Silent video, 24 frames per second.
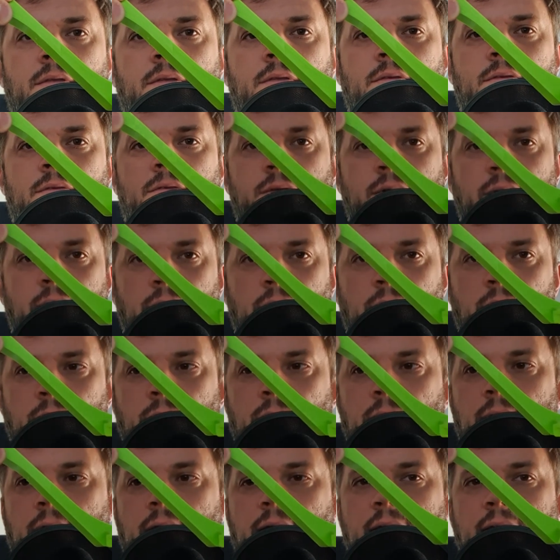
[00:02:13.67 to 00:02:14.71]

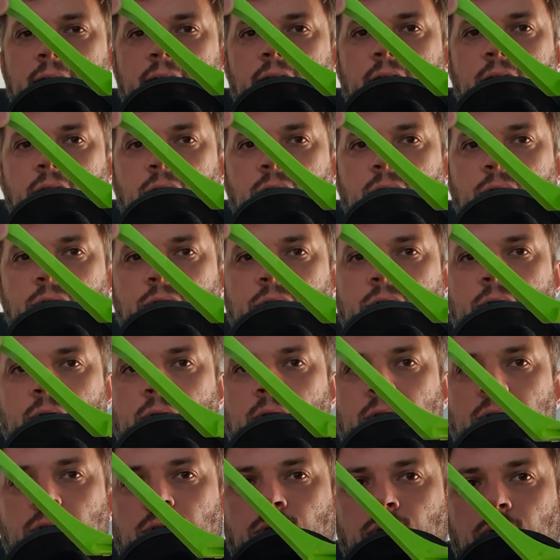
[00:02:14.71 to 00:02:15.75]
So I can use
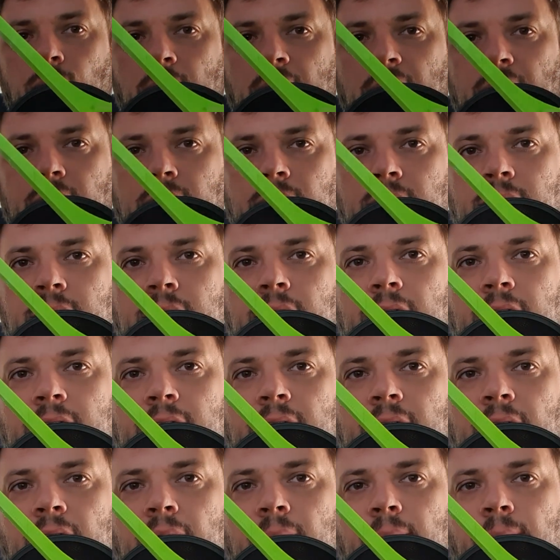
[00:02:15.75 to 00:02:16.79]
two mounts this
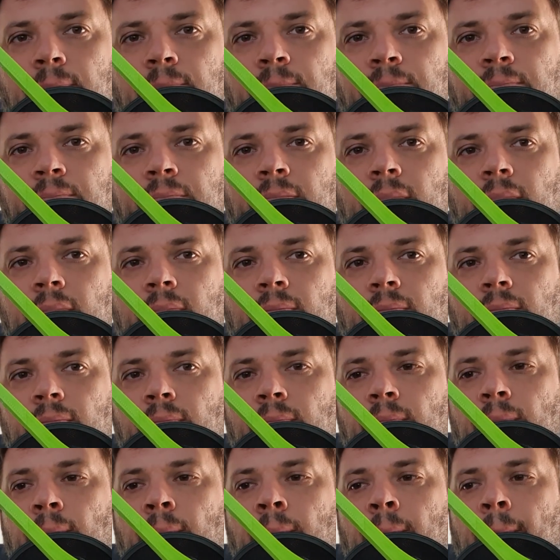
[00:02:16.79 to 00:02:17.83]
time.
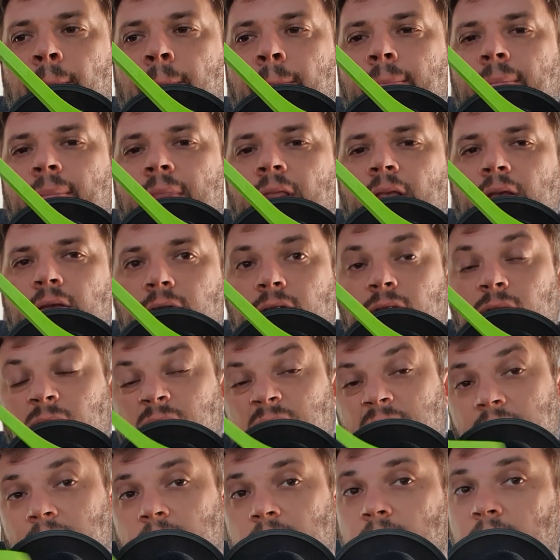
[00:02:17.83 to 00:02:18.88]

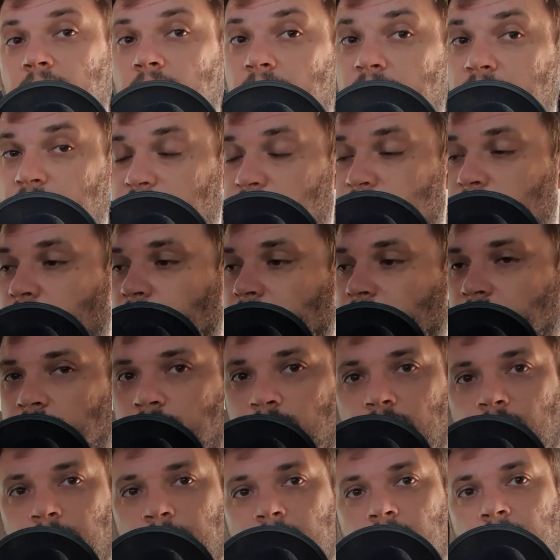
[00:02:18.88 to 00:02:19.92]
So I assumed it
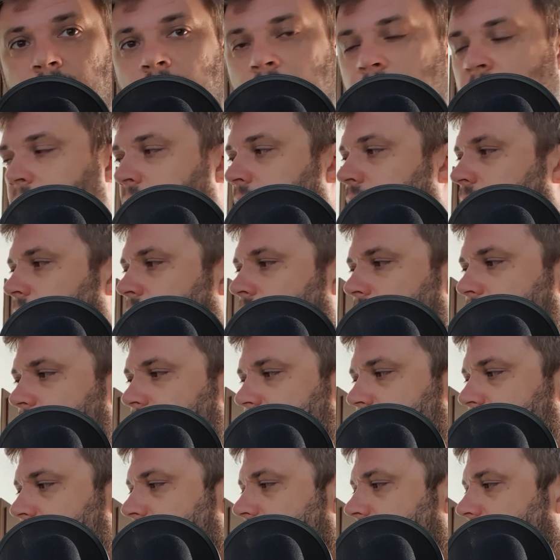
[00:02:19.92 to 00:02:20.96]
will be
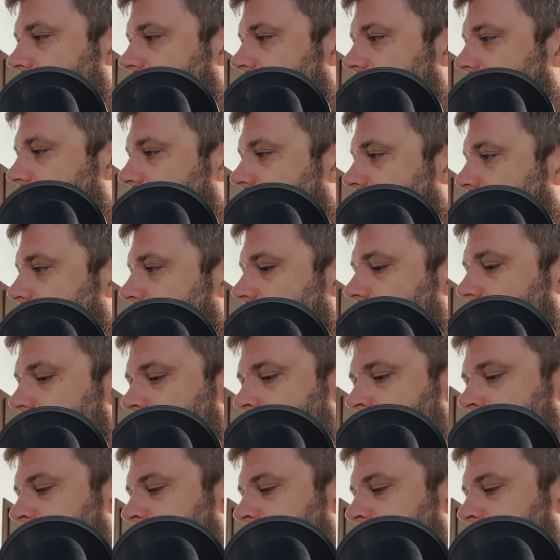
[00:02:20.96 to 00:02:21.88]
less shaky even more.